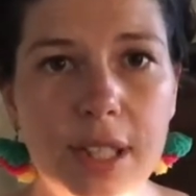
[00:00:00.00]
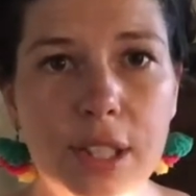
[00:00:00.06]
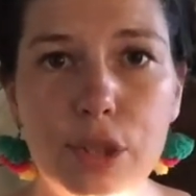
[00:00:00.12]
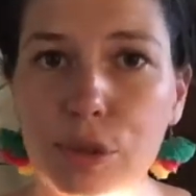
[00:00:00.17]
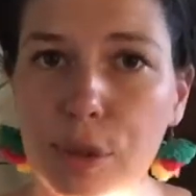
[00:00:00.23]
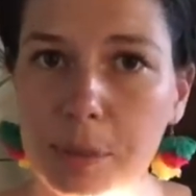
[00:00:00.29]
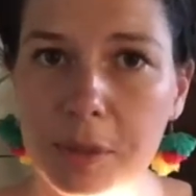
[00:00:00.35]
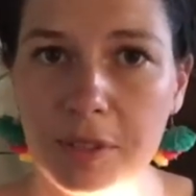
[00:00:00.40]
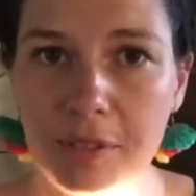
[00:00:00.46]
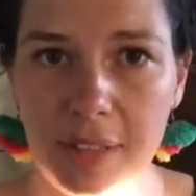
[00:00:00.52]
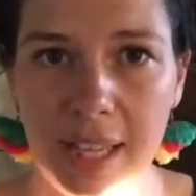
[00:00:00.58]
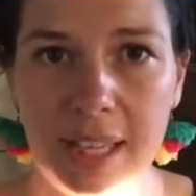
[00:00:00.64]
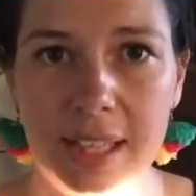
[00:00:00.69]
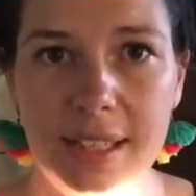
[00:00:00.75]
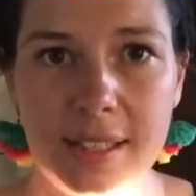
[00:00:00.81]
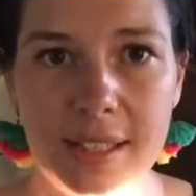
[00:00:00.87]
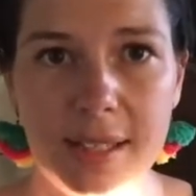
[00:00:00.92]

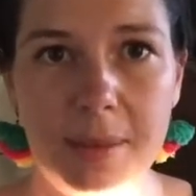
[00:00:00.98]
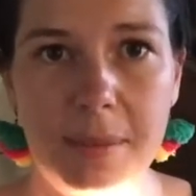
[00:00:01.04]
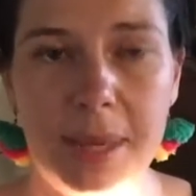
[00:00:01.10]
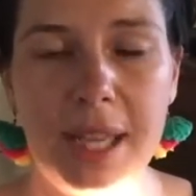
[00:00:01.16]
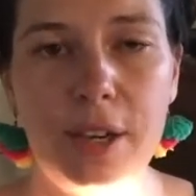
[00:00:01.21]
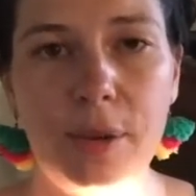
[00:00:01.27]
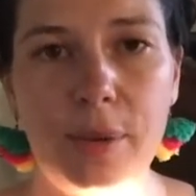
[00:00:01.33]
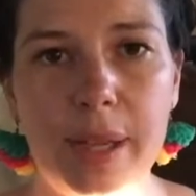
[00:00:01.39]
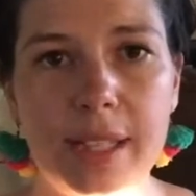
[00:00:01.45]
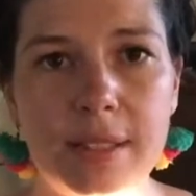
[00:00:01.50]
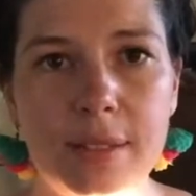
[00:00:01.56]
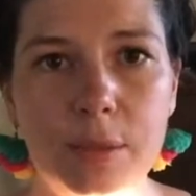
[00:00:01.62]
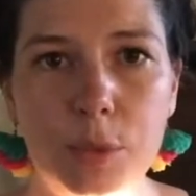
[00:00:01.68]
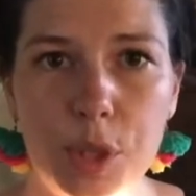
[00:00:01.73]
Tryptophan is an amino acid,